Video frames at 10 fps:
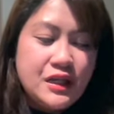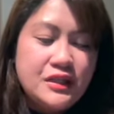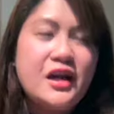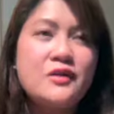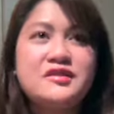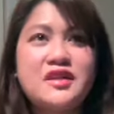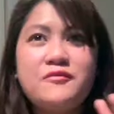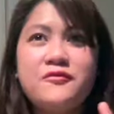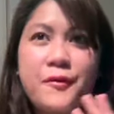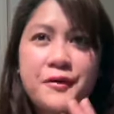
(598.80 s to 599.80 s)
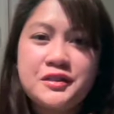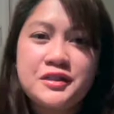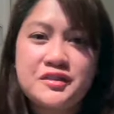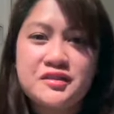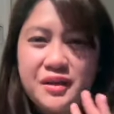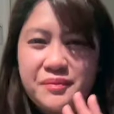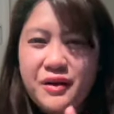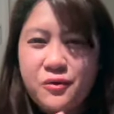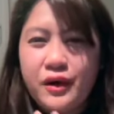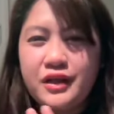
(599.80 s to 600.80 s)
Now, some foreigners, they
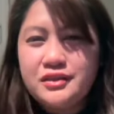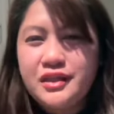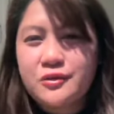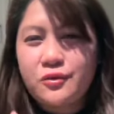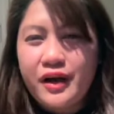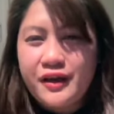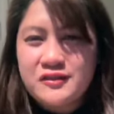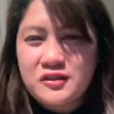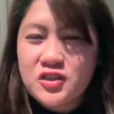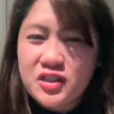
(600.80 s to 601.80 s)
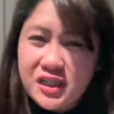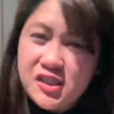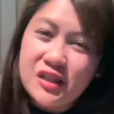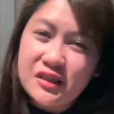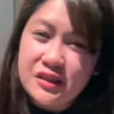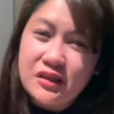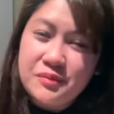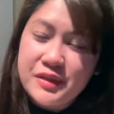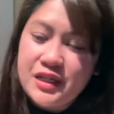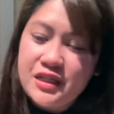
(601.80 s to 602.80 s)
might want their wives to change a little
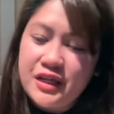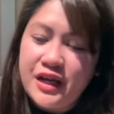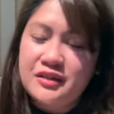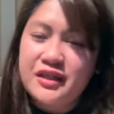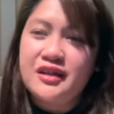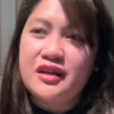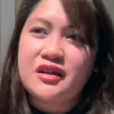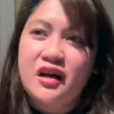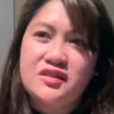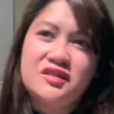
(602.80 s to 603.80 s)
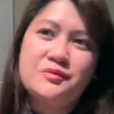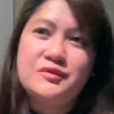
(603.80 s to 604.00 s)
bit and get accustomed